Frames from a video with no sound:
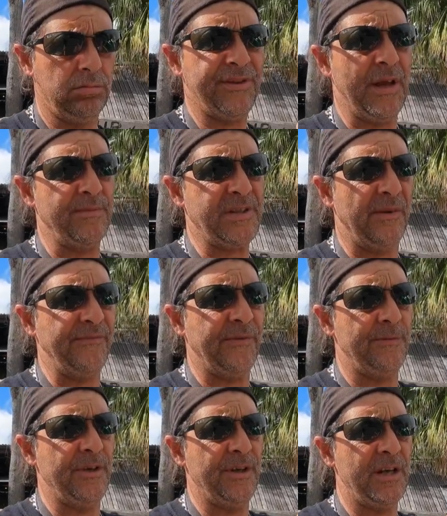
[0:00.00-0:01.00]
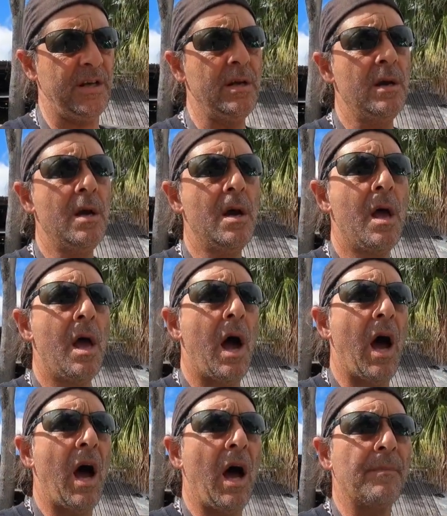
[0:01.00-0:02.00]
thumbs up for me.
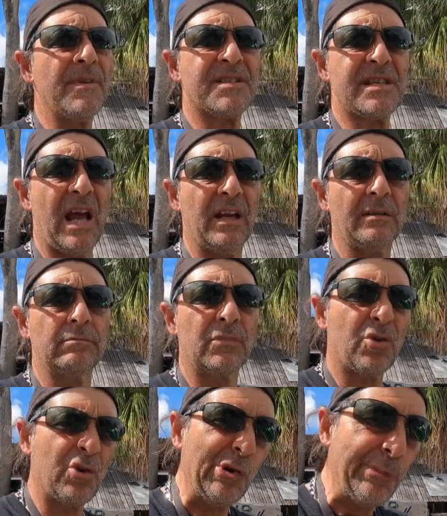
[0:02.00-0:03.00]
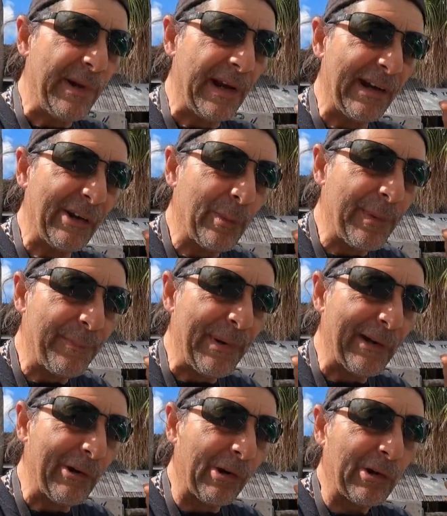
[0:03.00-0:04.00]
The salad could be a little bit
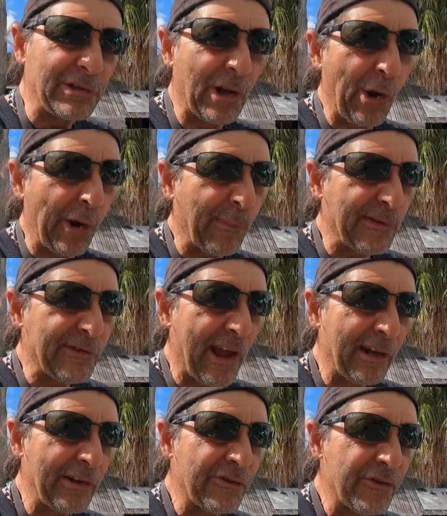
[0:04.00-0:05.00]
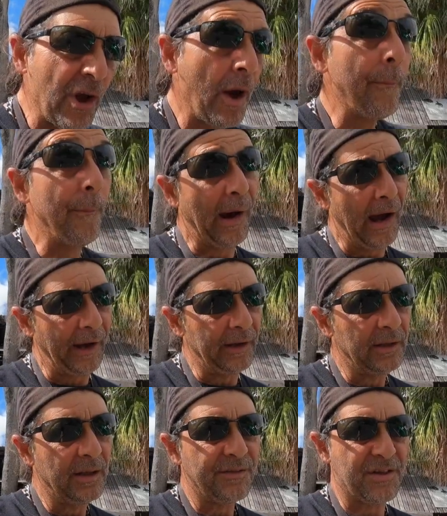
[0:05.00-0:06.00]
bigger because I like my salads, but
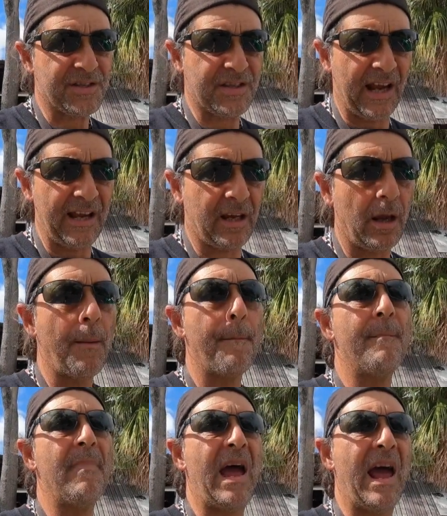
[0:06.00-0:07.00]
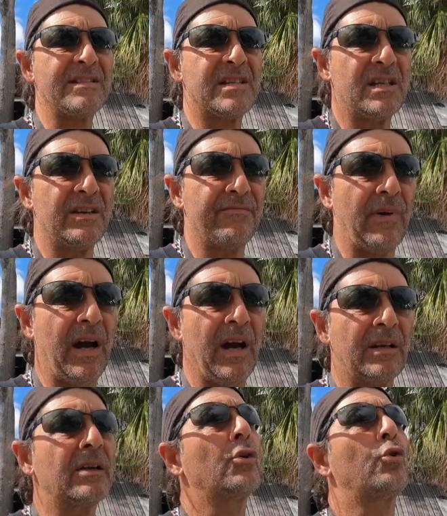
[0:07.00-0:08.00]
the steak, massive,
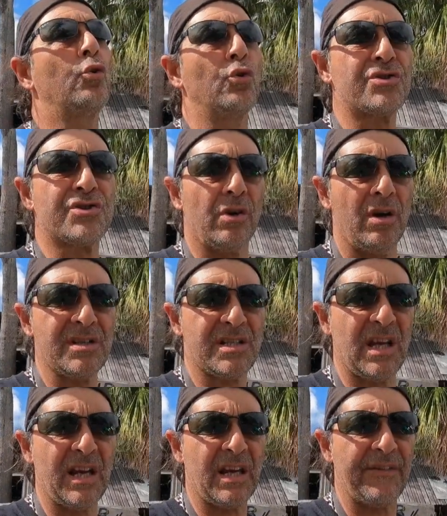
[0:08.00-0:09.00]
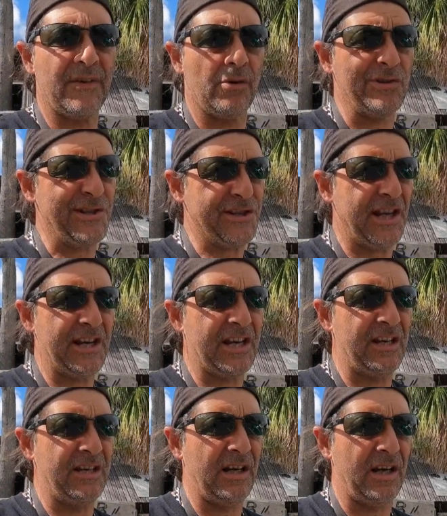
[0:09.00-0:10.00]
mate. Good sized steak if you're a steak
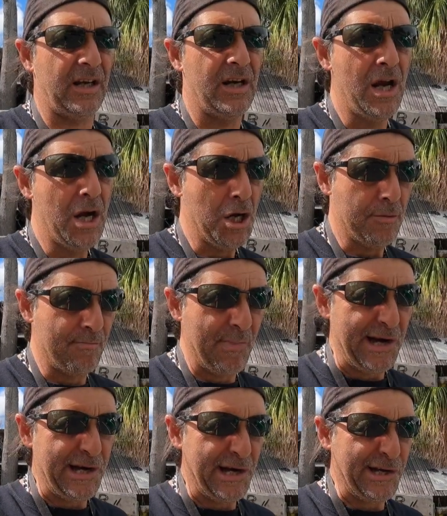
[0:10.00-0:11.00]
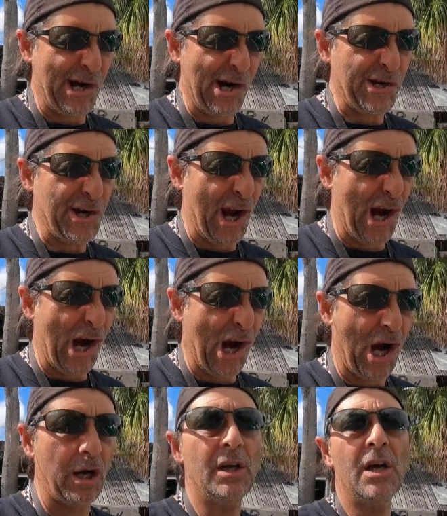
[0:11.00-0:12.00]
eater, meat eater,
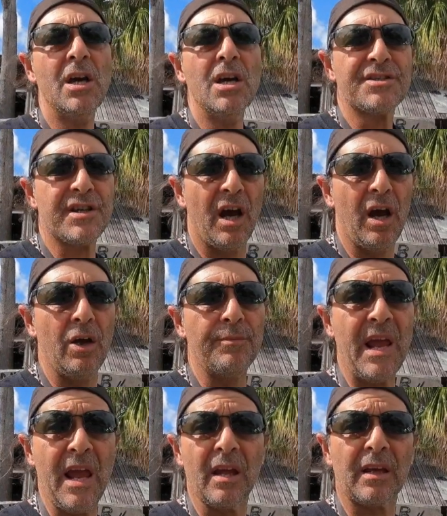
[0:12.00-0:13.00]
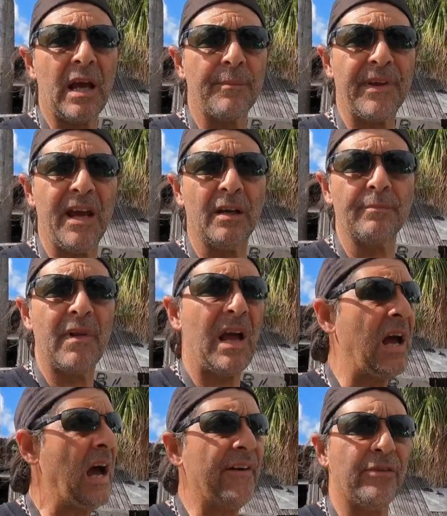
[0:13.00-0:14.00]
yeah. So yeah, come down,
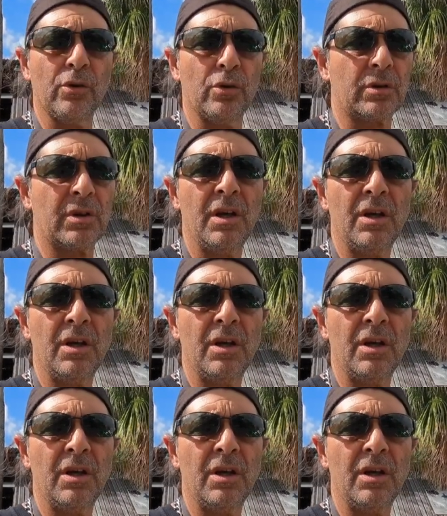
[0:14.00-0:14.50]
have a look,